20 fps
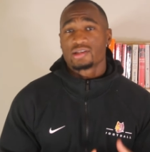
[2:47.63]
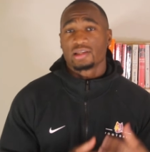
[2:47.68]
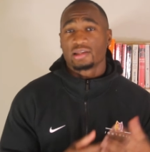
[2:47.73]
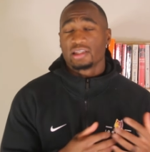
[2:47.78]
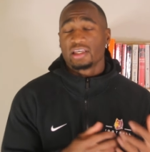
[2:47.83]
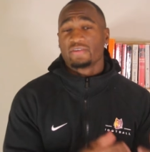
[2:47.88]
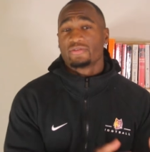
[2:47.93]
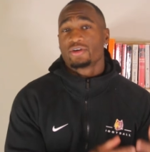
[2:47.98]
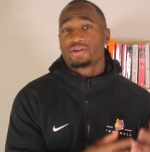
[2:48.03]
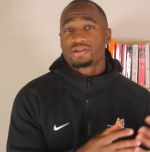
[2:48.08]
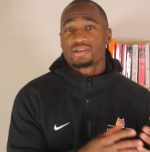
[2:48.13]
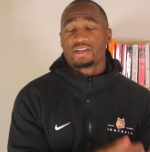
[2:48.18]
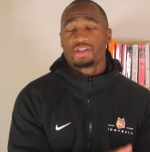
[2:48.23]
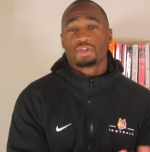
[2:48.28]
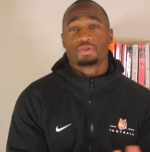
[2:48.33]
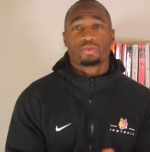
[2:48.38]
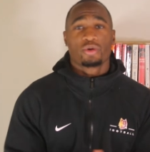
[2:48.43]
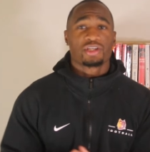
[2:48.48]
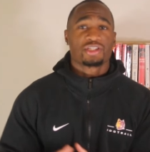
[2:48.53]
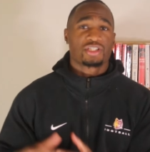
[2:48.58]
to leave their
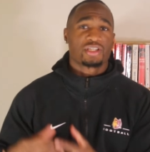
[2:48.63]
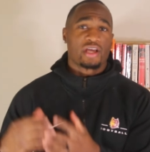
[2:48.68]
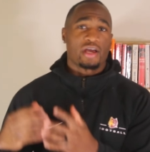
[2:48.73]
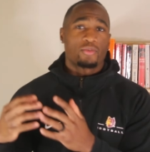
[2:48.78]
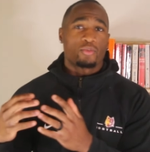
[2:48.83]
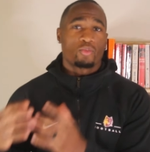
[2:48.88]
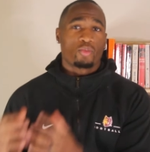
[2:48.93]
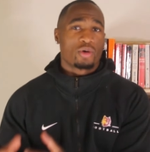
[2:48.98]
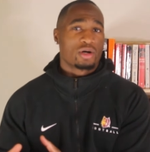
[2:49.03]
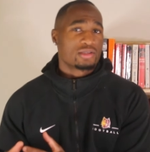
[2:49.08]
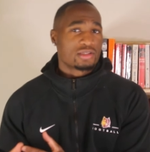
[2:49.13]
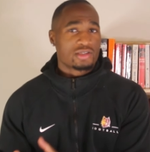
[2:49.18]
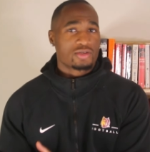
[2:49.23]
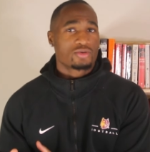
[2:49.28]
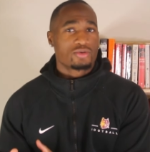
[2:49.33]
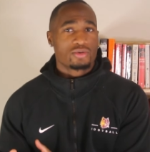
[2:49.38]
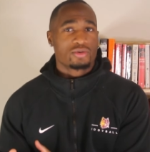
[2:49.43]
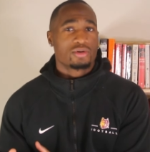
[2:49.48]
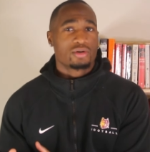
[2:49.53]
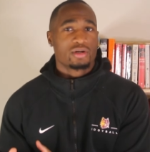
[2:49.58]
situation at one
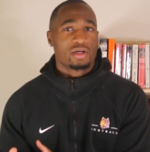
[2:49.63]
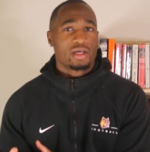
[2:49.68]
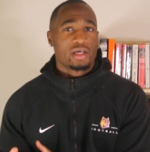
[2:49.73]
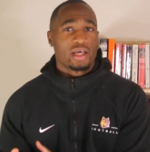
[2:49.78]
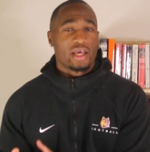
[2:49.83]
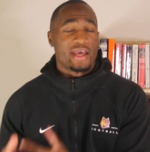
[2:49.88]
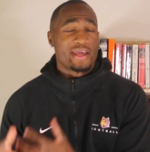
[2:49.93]
school